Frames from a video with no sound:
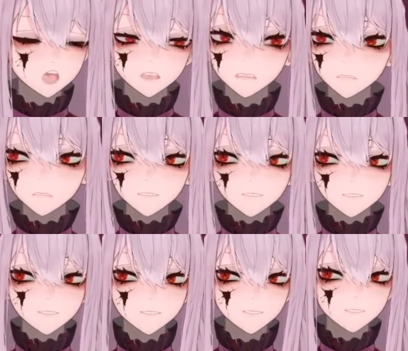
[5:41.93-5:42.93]
Hello,
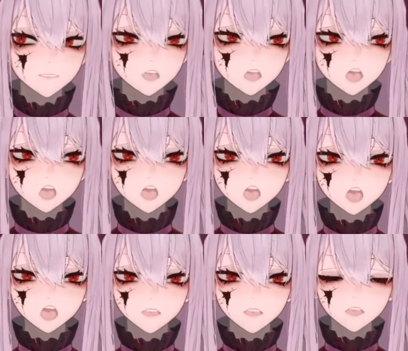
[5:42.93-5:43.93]
911?
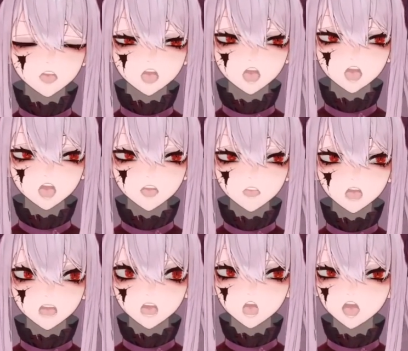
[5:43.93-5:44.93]
Yeah, I think
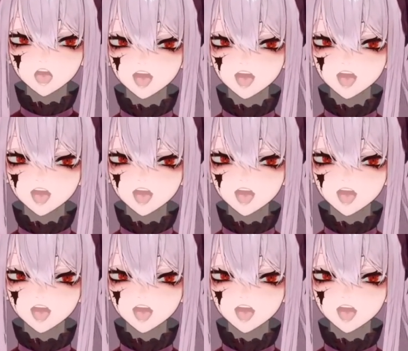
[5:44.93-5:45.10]
there's...